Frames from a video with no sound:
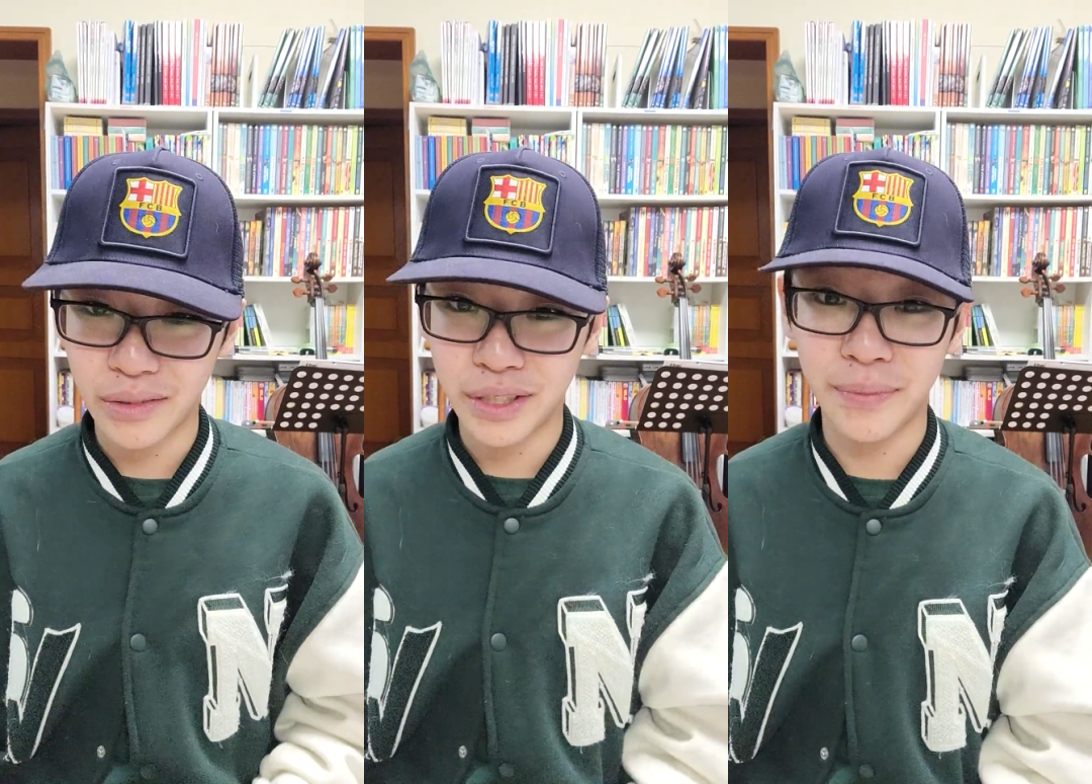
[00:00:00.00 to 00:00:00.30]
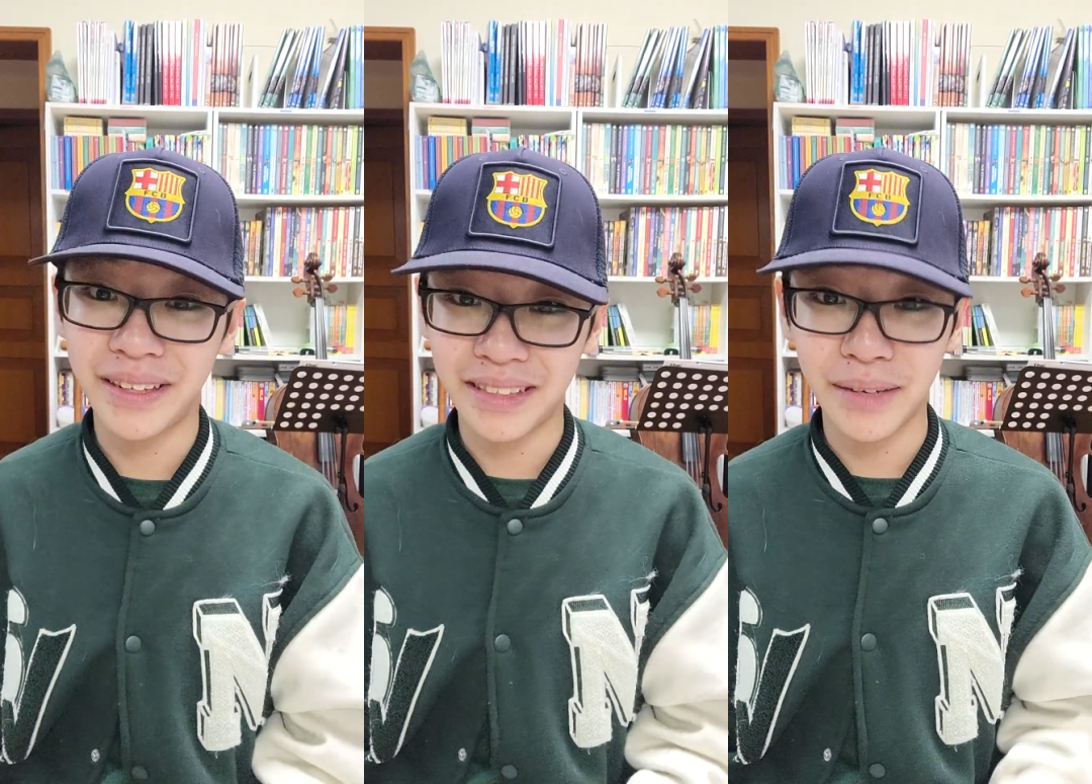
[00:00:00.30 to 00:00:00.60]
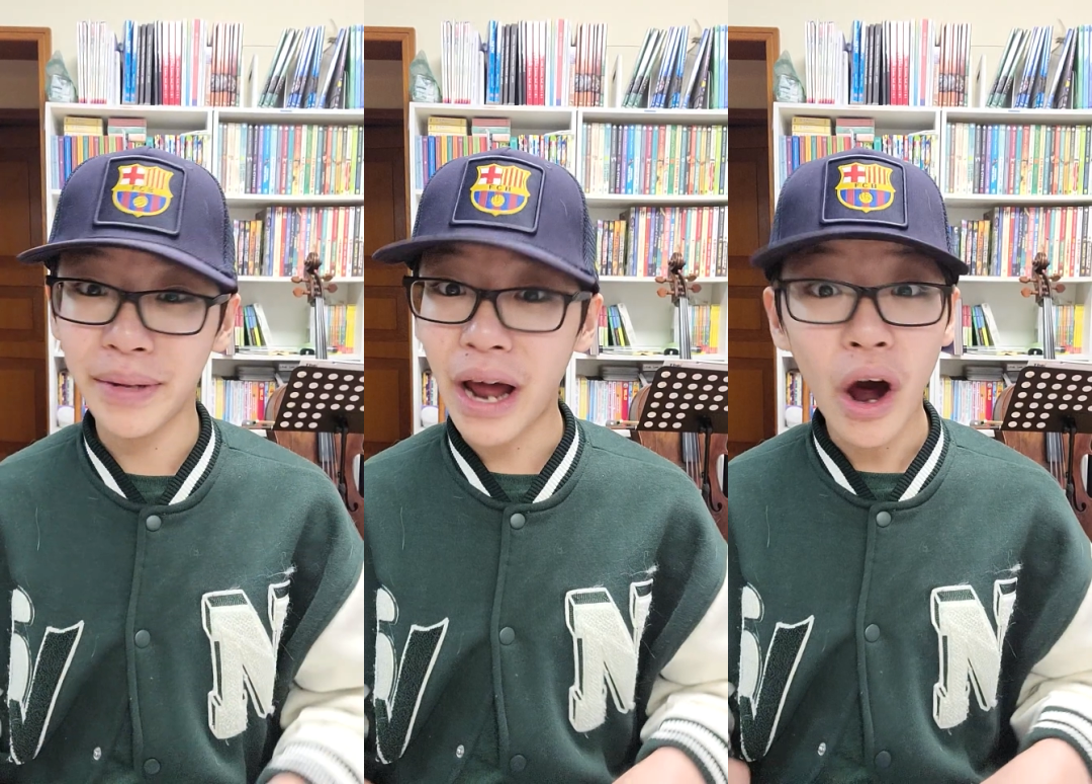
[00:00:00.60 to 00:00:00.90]
which makes it
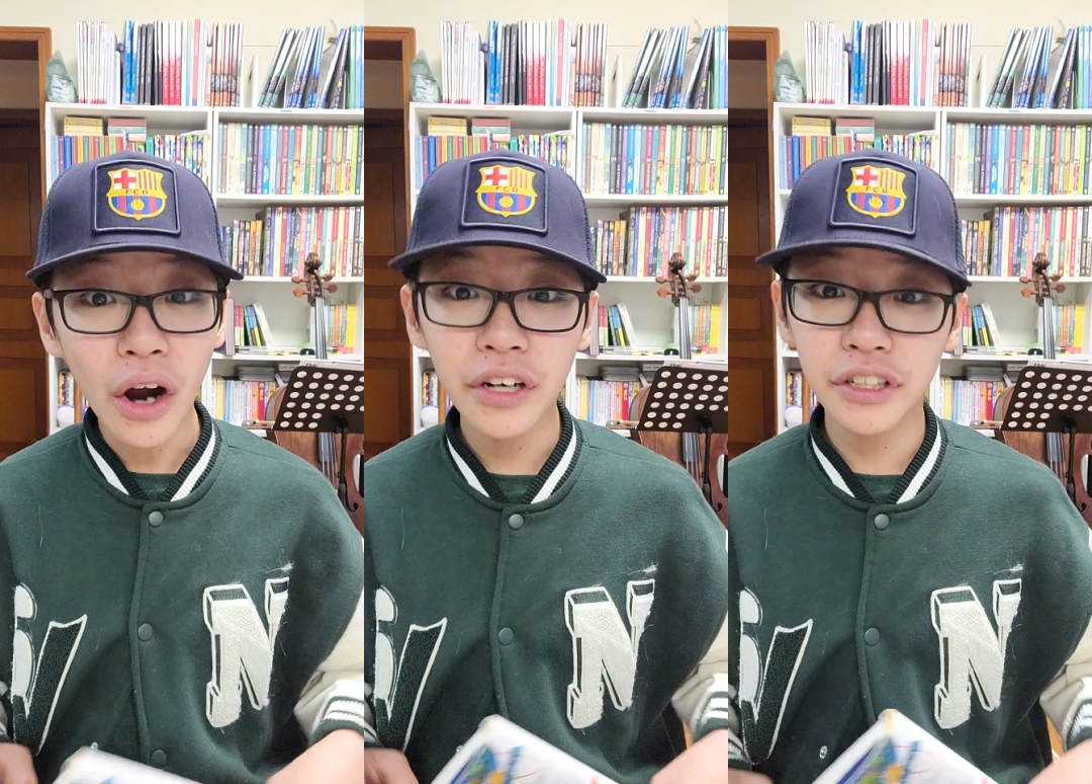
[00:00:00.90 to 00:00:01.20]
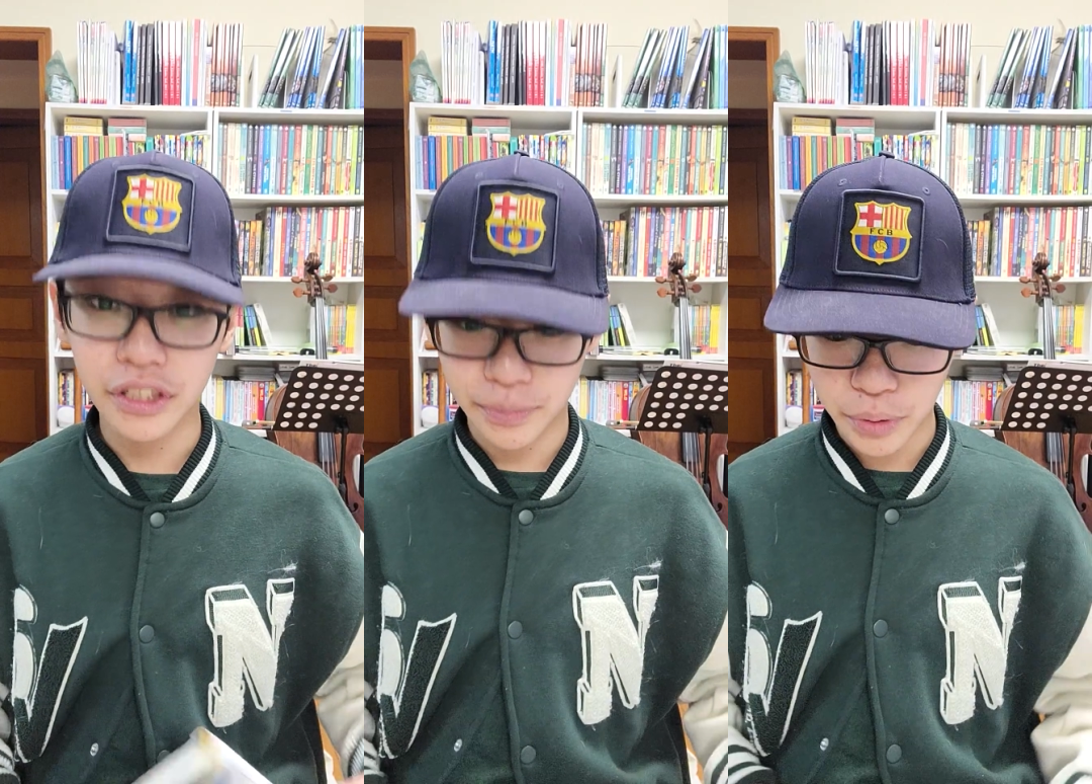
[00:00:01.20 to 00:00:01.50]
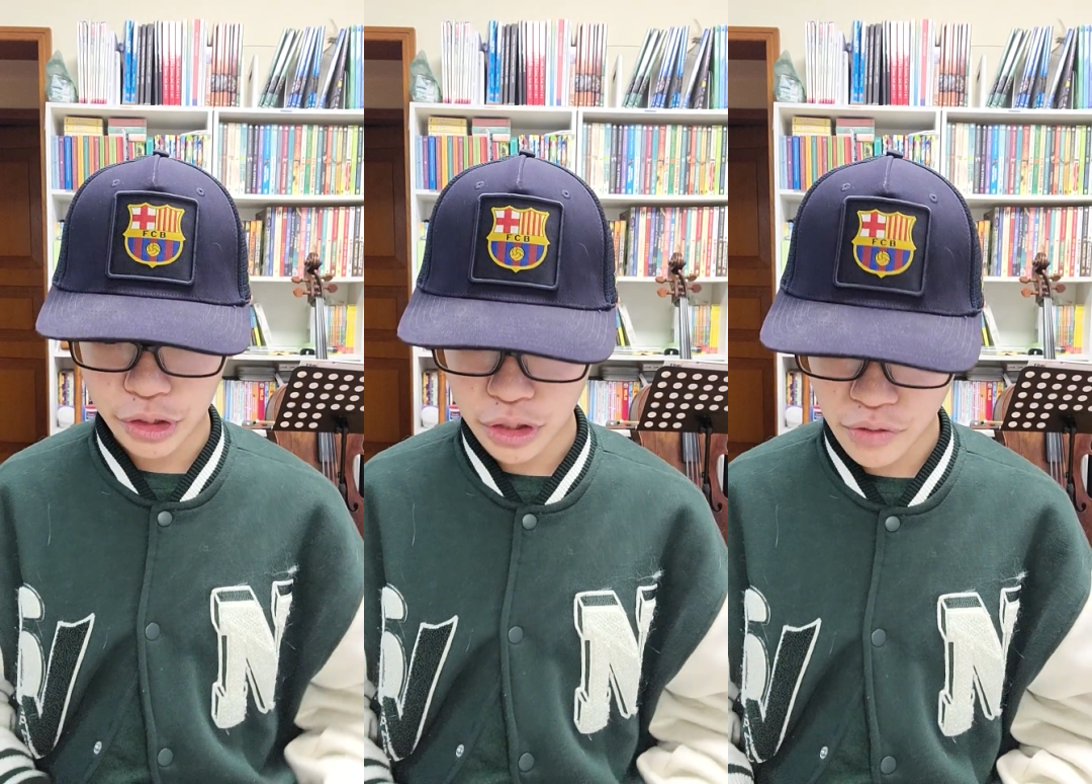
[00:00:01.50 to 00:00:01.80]
a bit harder to
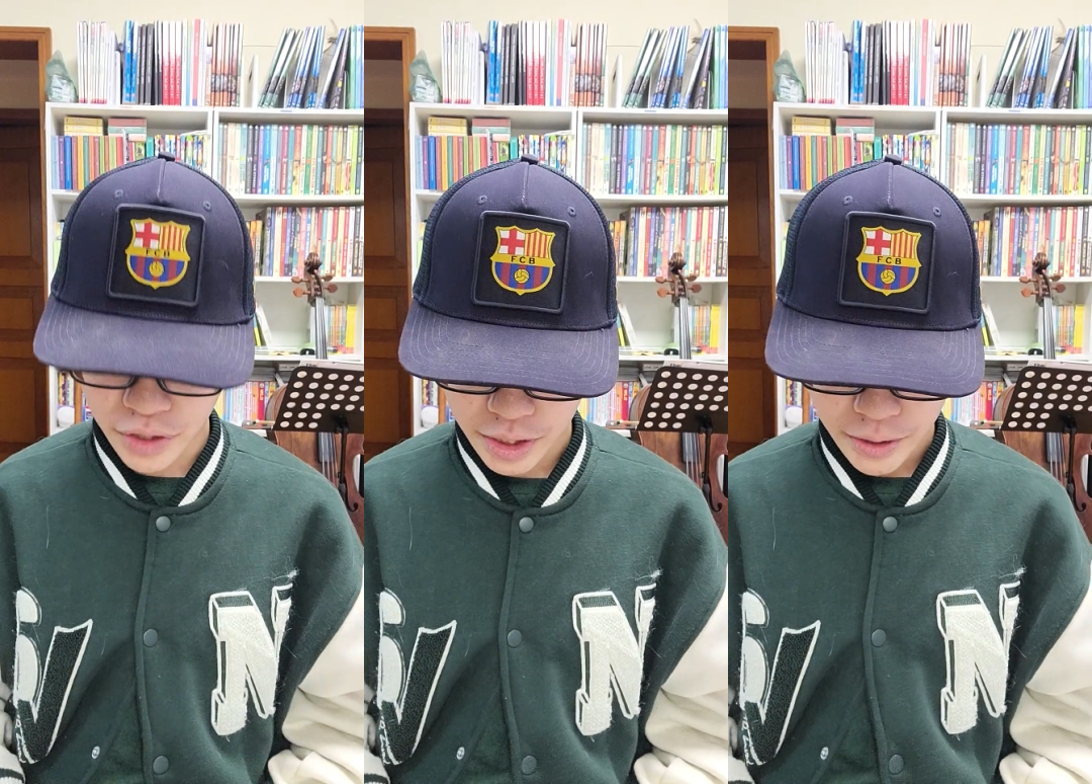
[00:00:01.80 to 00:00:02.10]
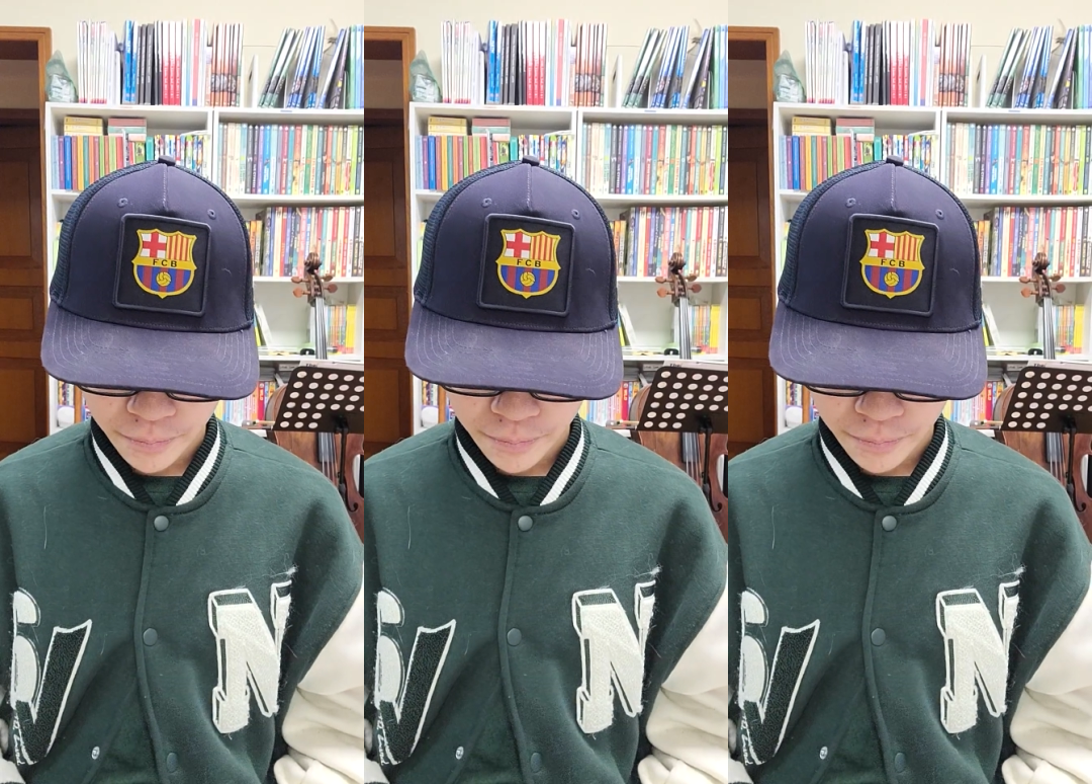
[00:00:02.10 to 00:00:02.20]
push over.